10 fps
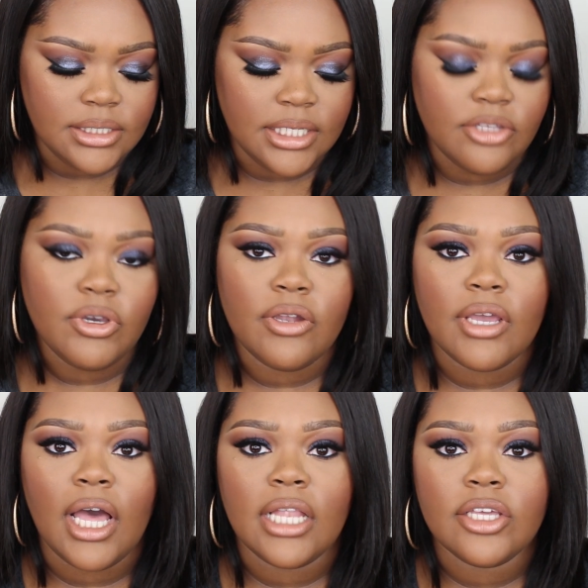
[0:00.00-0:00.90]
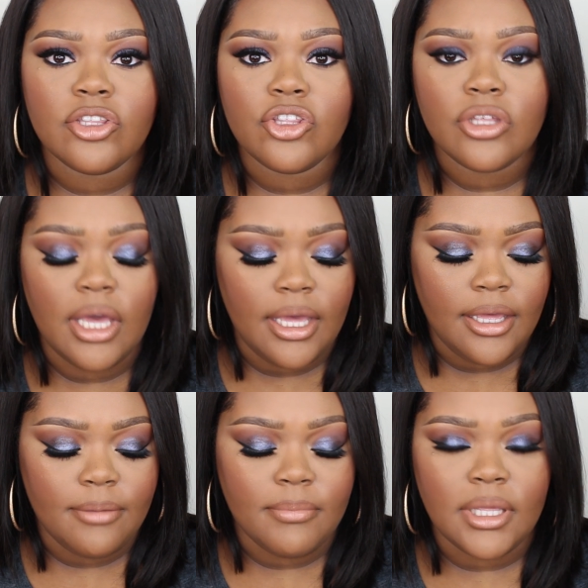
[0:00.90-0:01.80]
Did you go to college?
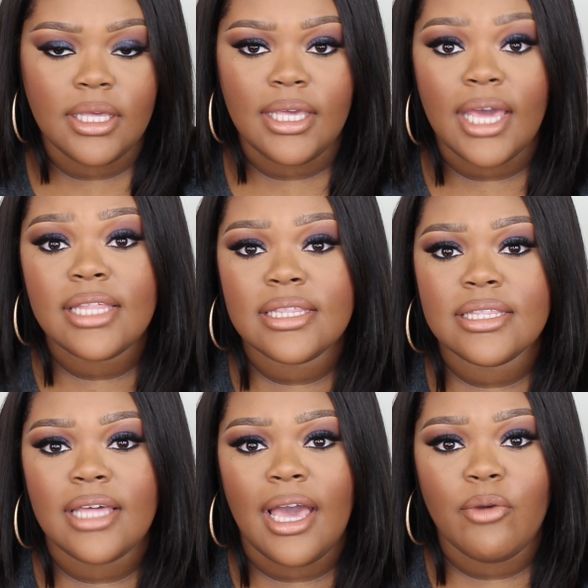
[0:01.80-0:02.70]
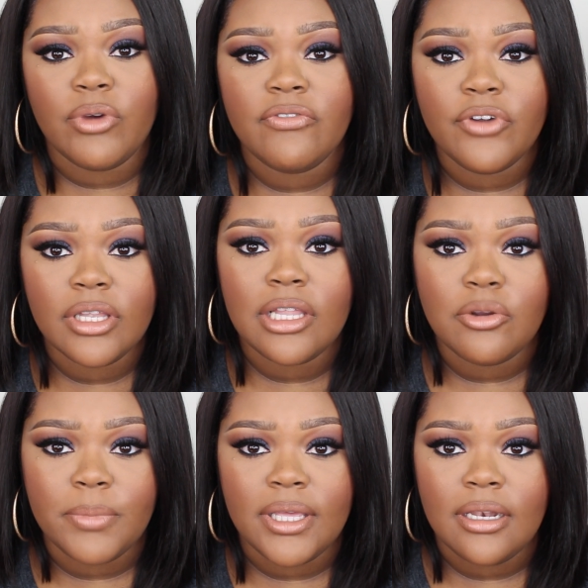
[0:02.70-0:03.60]
Um, yes. I went for a
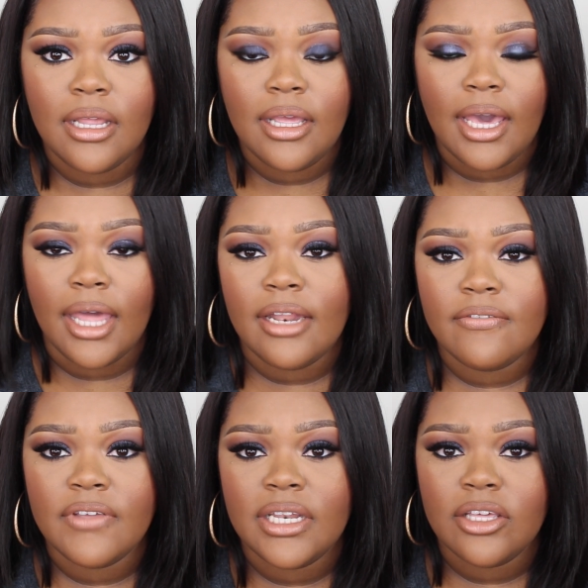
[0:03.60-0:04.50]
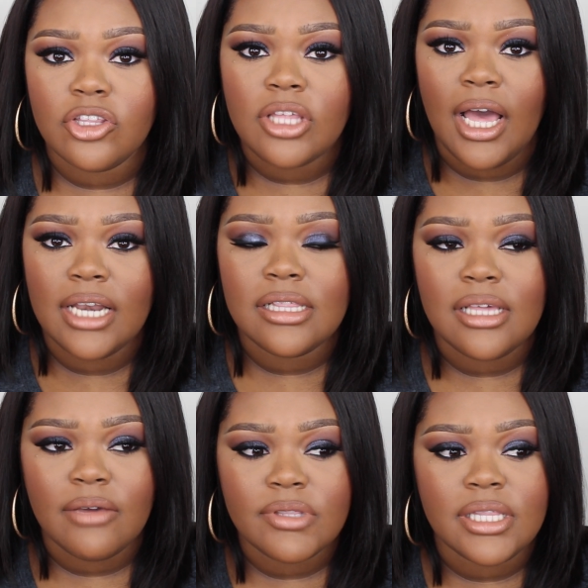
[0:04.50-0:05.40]
little bit. I didn't finish.
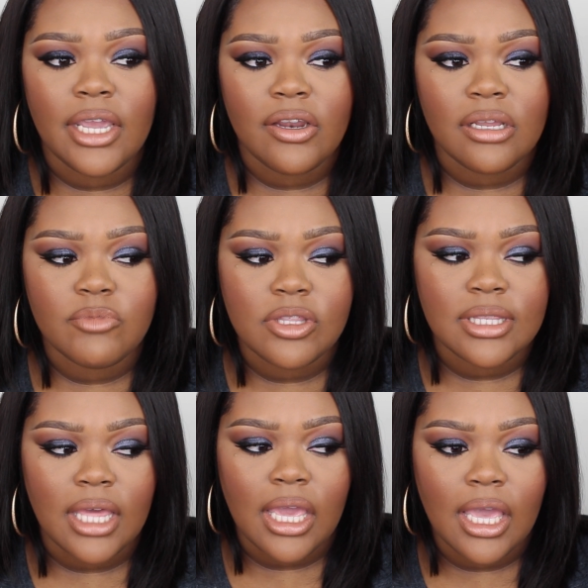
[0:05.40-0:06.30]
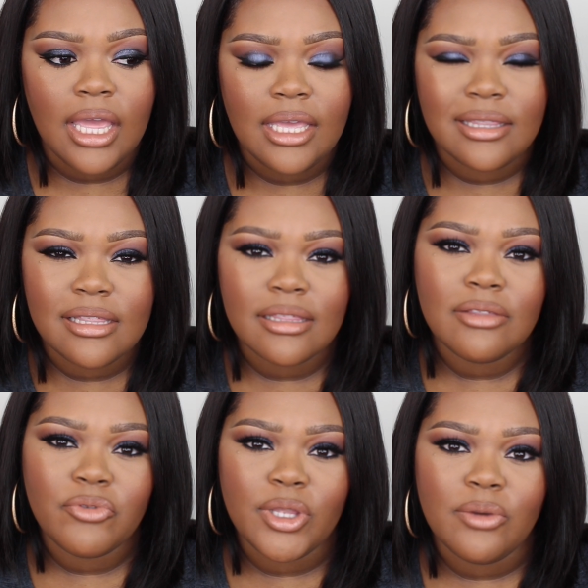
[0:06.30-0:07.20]
Honestly, I was there and I'm just like, this
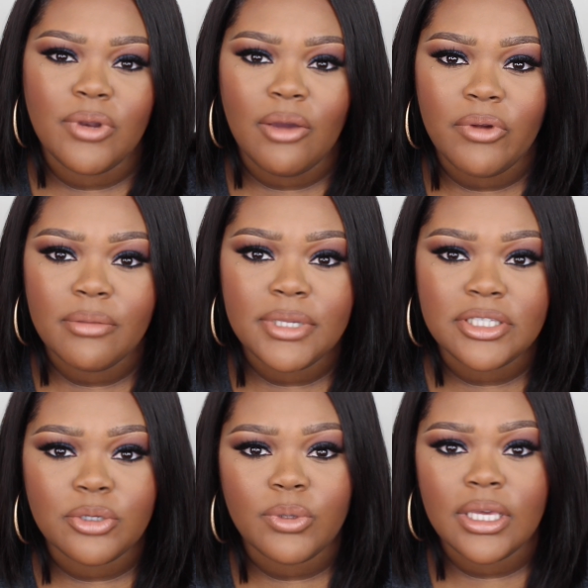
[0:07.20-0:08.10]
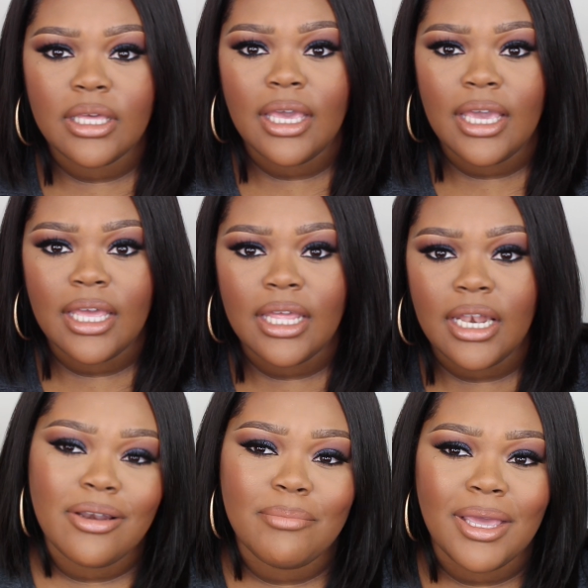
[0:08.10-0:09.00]
isn't really what I want to be doing.
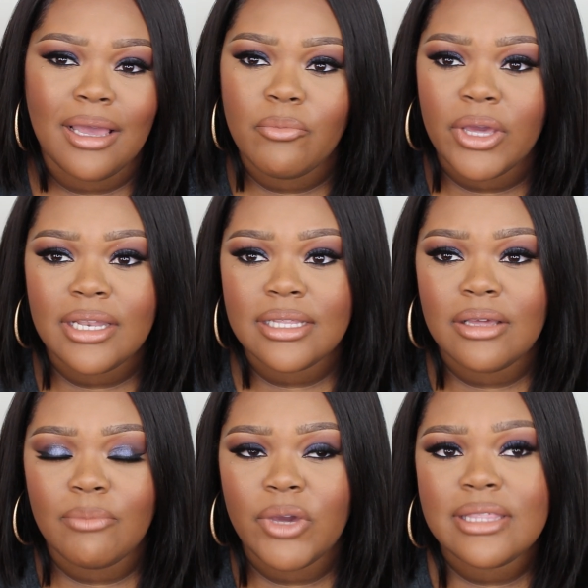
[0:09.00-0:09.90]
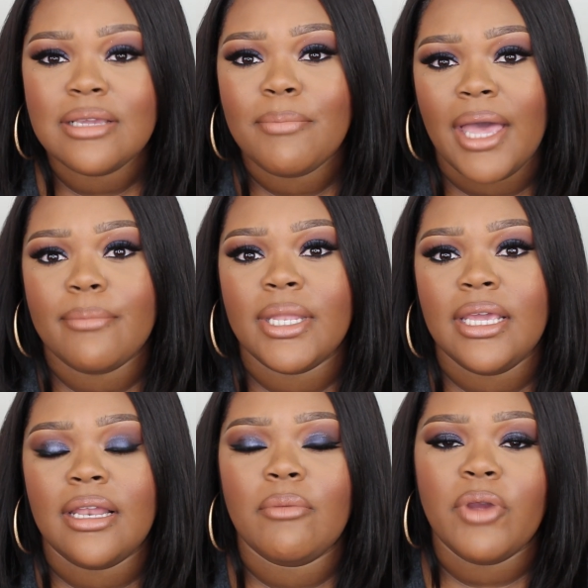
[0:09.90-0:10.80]
And, and I'm like, I'm, wa I'm wasting my
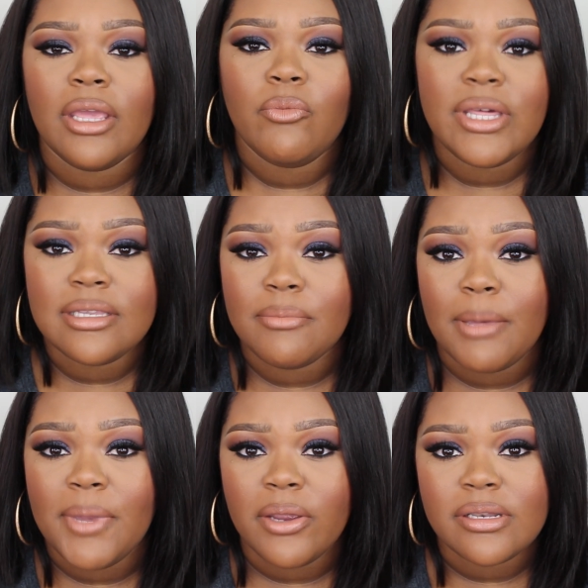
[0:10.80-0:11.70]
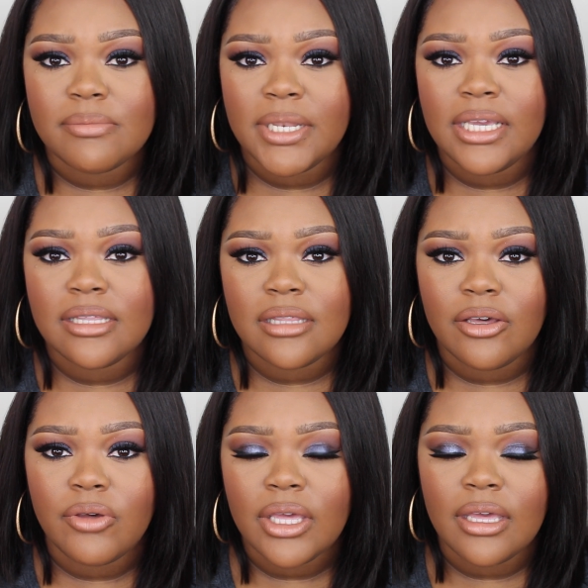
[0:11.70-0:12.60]
money and I'm like wasting my parents' money.
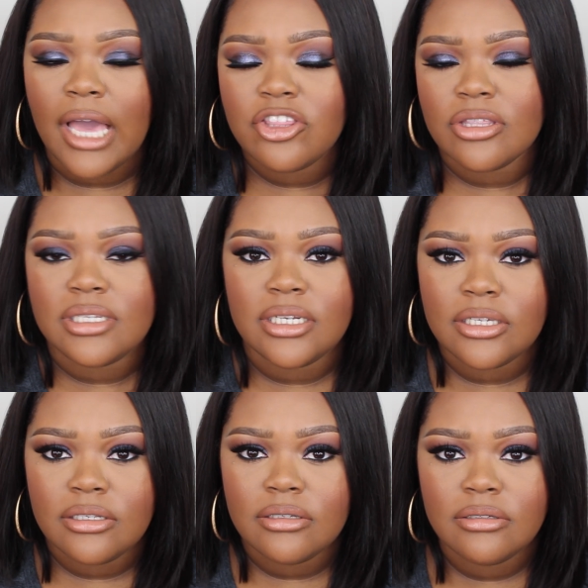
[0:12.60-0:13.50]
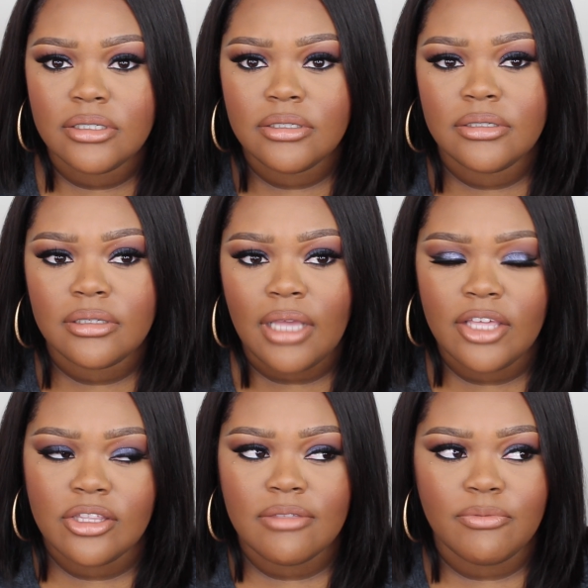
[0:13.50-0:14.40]
So I just didn't.
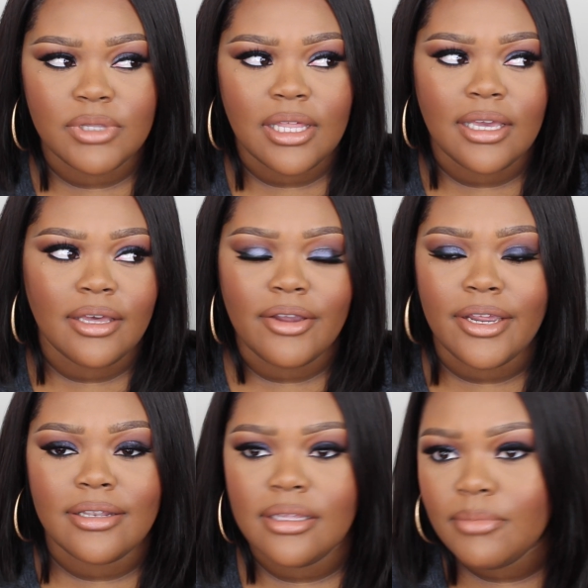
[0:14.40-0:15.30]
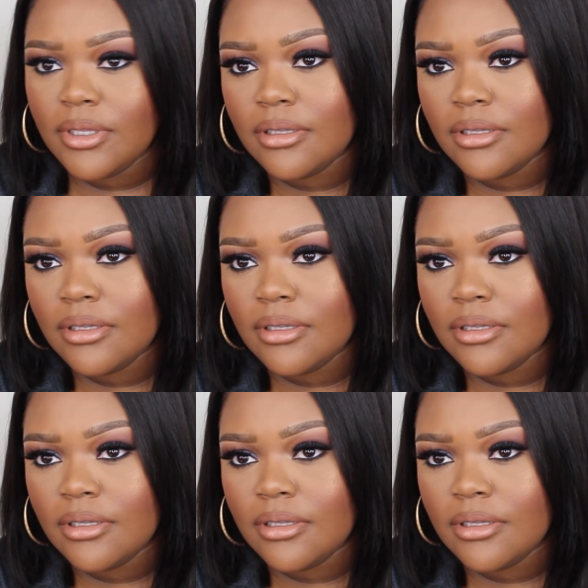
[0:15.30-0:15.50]
I just was like, all right, let me...